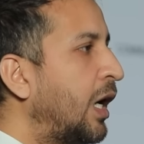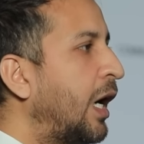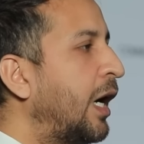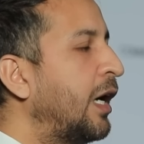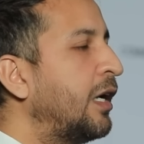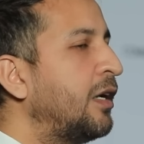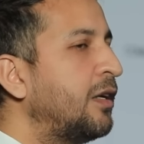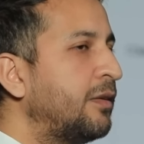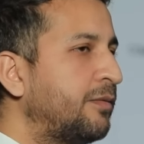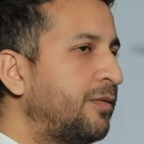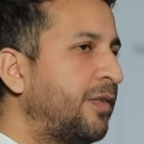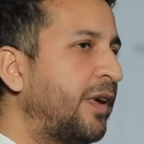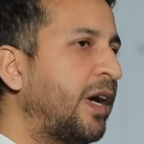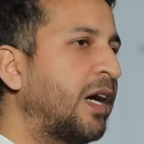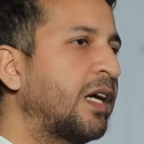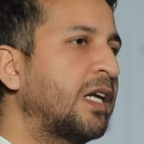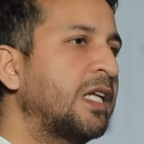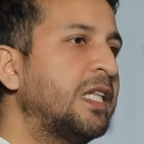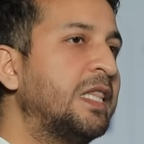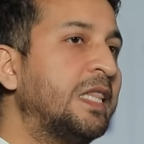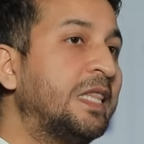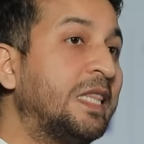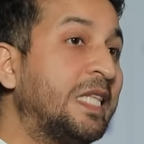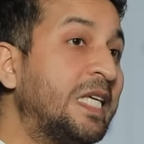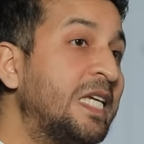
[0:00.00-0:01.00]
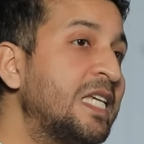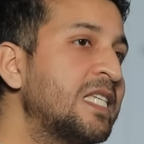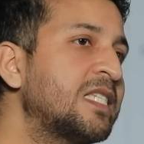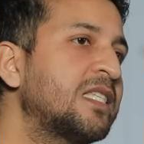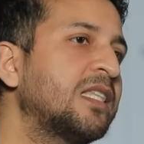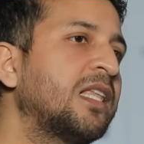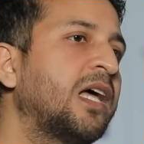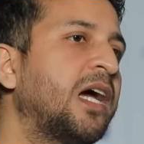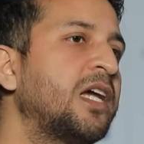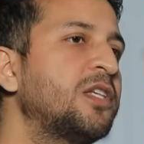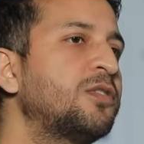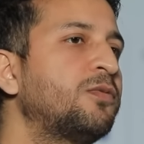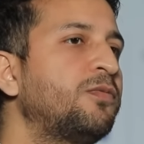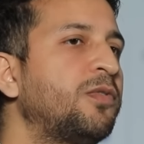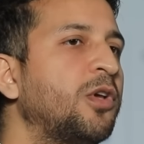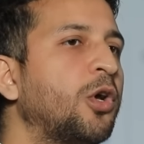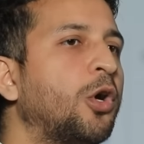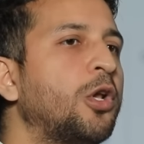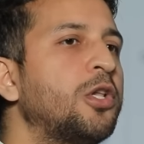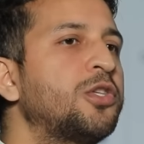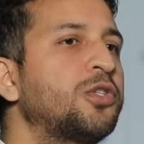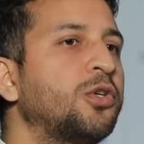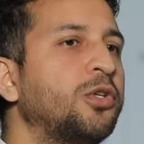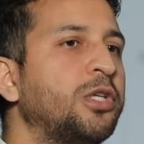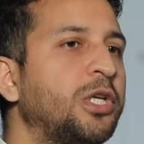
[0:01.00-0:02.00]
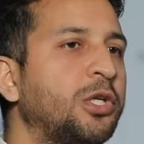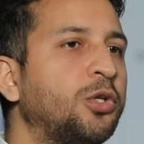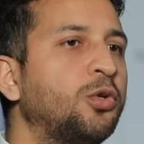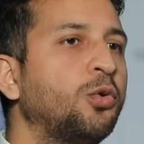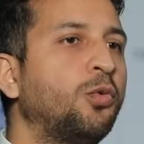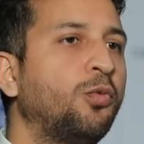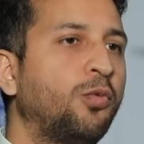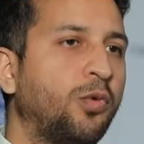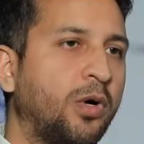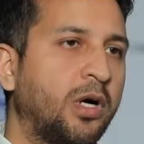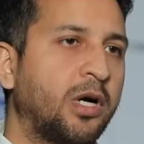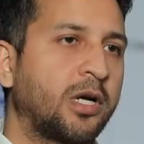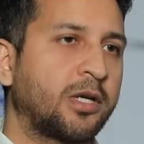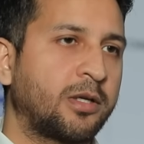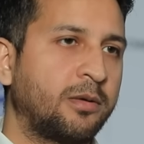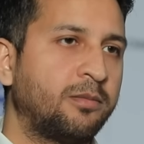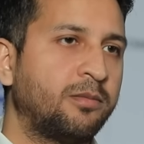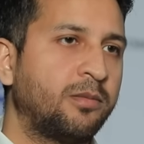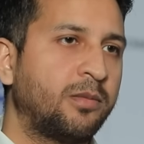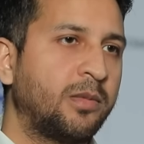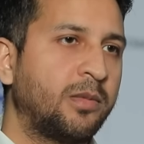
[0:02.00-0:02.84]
And in fact, in these lines, we also need to work.